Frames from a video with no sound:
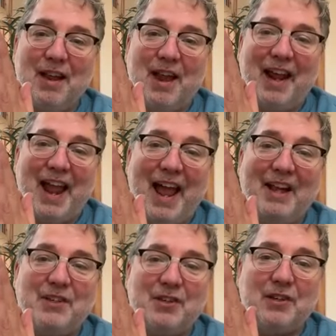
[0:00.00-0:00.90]
and
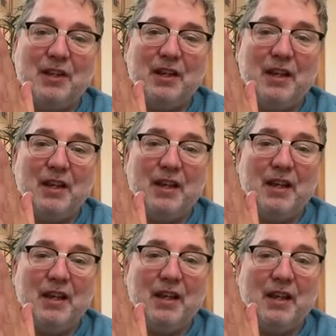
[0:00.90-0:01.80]
actually
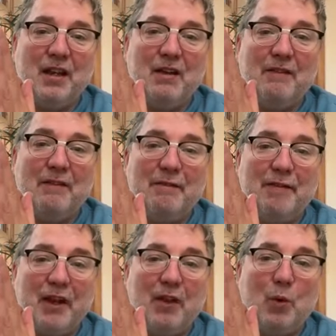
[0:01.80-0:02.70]

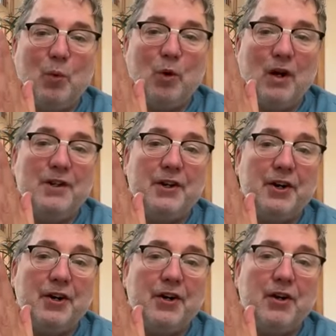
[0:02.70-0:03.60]
feel the
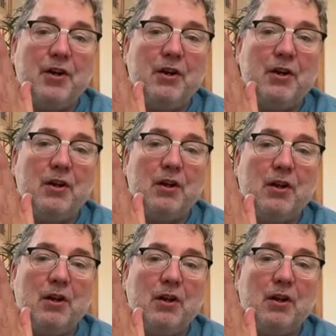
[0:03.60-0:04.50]
wonder
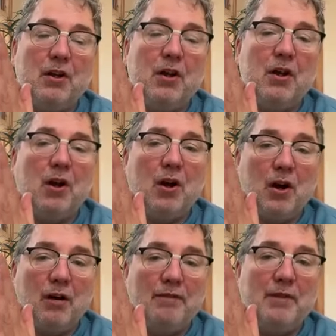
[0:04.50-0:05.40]

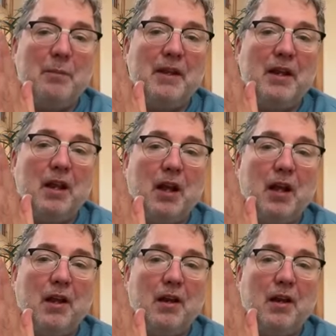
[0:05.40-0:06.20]
of the midline.